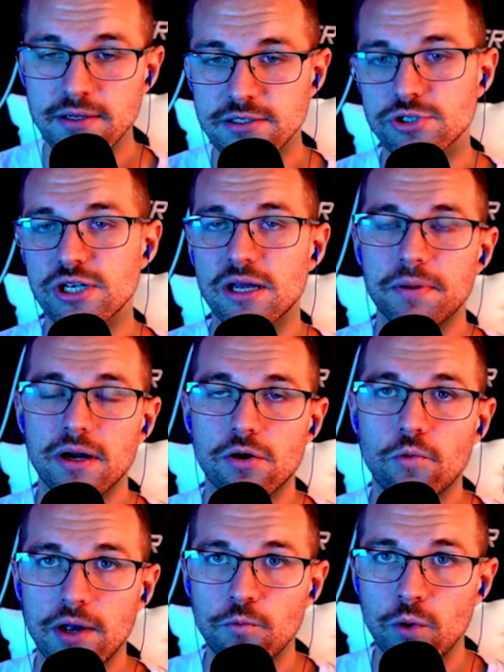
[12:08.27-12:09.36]
so she can pair
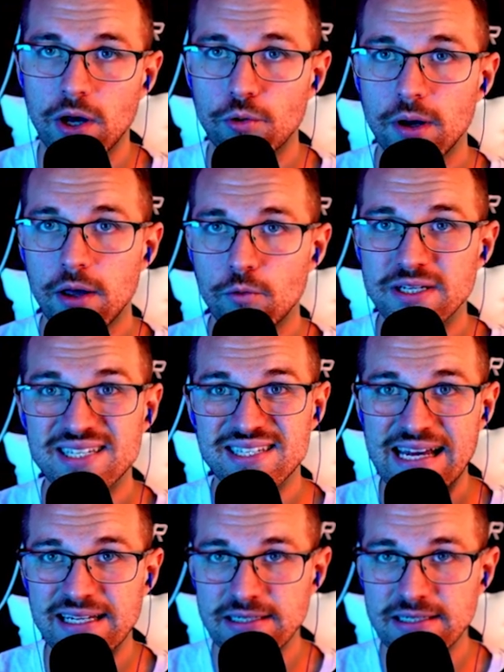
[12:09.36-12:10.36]
quite well with Set